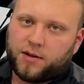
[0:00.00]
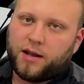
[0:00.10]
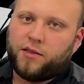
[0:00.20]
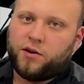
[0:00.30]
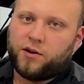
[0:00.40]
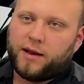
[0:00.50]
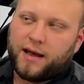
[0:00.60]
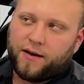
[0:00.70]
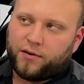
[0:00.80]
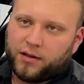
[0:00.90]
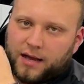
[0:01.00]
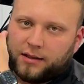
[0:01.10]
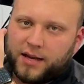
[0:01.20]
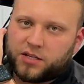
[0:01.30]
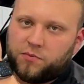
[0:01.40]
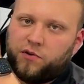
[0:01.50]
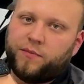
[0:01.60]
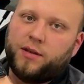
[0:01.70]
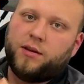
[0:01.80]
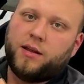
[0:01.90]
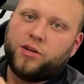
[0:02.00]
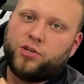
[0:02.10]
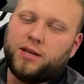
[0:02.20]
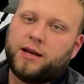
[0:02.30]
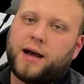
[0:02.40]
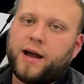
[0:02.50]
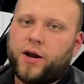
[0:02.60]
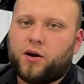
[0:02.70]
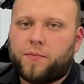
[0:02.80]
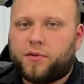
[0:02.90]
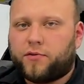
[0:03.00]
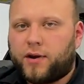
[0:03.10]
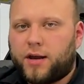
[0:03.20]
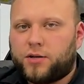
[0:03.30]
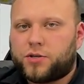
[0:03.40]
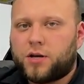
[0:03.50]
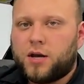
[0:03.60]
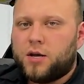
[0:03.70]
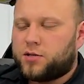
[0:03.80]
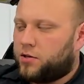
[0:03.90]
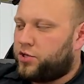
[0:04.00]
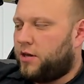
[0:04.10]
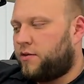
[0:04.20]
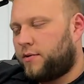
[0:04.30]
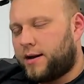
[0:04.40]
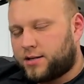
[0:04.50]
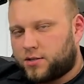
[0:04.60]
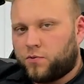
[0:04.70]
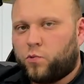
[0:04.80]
and then you're going to have a lot less movement as you get higher up in the range. So the G3X